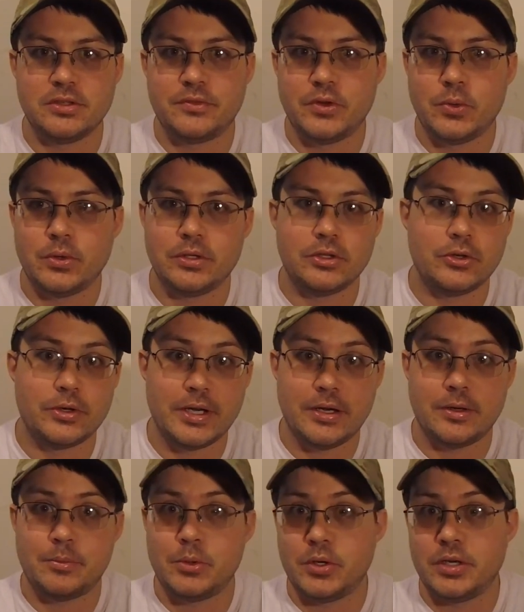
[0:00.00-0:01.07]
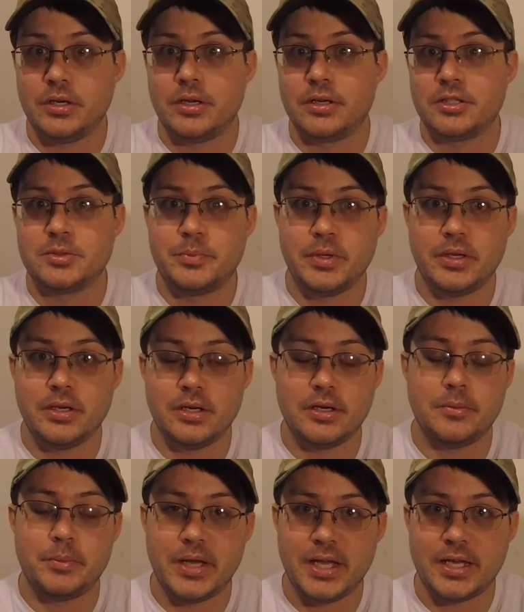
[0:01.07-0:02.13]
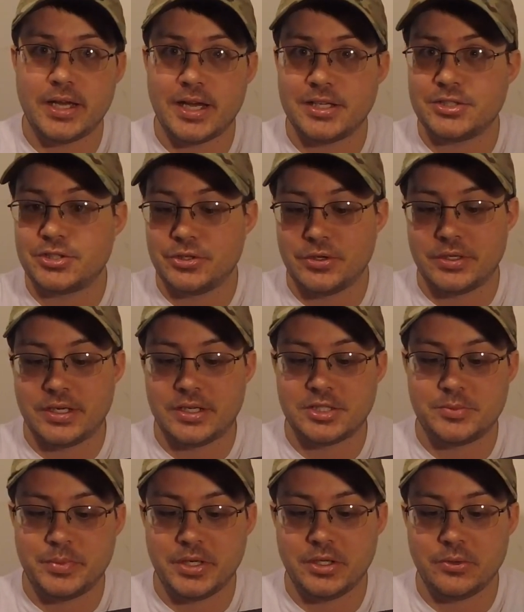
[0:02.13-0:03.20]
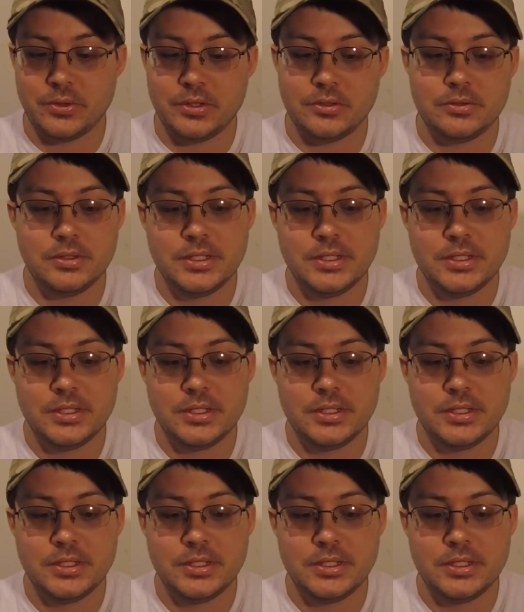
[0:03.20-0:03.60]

If you want to learn how to put it on a bait caster and not a spinning reel,